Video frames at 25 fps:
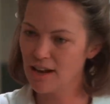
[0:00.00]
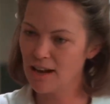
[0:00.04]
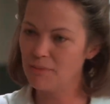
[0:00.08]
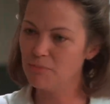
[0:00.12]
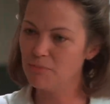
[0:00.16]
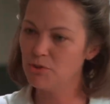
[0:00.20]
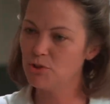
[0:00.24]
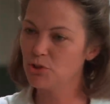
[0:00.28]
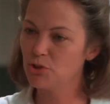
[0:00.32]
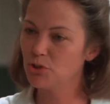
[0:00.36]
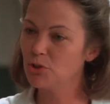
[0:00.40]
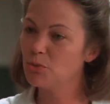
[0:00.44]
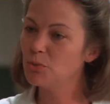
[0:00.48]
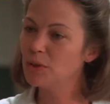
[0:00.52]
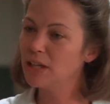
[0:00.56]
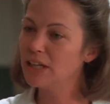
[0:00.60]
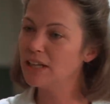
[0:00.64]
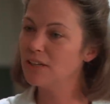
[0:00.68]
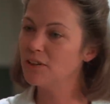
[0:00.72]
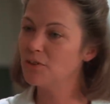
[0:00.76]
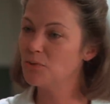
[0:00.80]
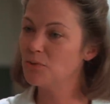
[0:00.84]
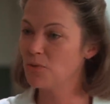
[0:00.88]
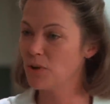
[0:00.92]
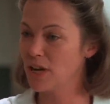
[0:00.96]
of
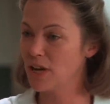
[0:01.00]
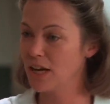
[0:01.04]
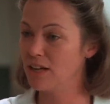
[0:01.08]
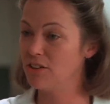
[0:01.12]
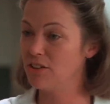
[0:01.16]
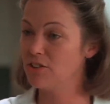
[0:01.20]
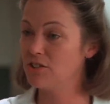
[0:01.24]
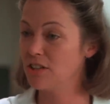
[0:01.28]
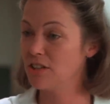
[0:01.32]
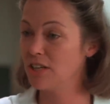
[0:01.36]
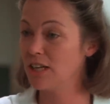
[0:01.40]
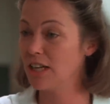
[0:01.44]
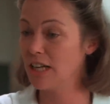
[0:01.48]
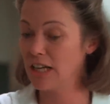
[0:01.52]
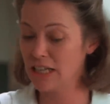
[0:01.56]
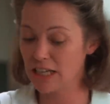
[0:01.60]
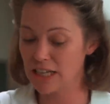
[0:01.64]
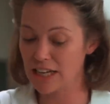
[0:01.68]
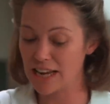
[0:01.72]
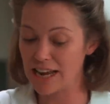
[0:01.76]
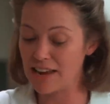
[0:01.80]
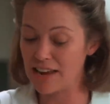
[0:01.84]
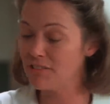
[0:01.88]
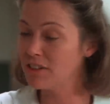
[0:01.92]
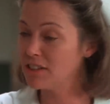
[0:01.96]
unrest. The
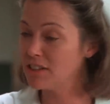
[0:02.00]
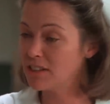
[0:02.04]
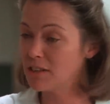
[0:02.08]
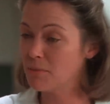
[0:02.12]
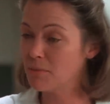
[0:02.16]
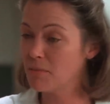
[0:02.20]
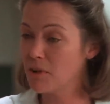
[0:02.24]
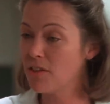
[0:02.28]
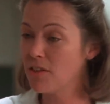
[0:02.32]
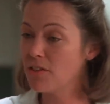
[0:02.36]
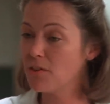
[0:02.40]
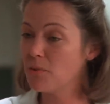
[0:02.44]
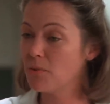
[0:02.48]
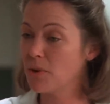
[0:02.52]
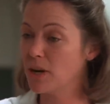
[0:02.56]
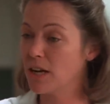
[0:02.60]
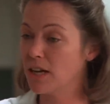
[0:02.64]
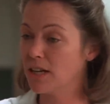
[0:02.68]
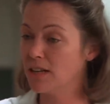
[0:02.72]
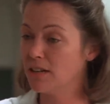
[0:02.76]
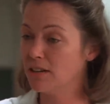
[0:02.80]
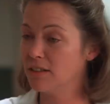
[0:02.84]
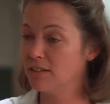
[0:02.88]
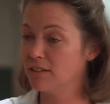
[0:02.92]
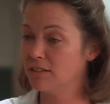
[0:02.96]
conflict takes time to